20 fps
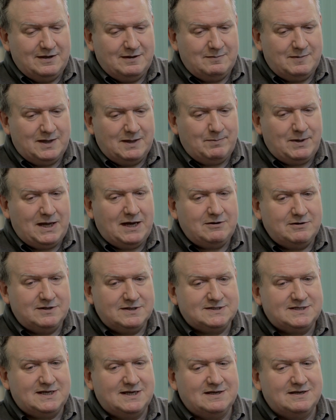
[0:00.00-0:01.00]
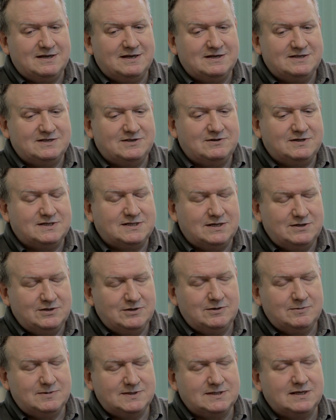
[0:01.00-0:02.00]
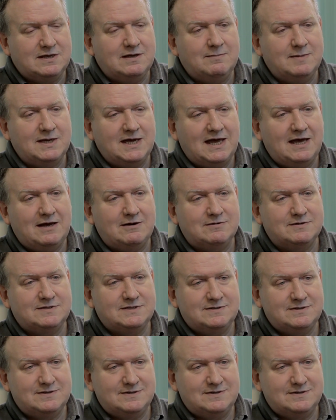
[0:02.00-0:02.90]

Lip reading: my parents, as soon as I knew it was coming out,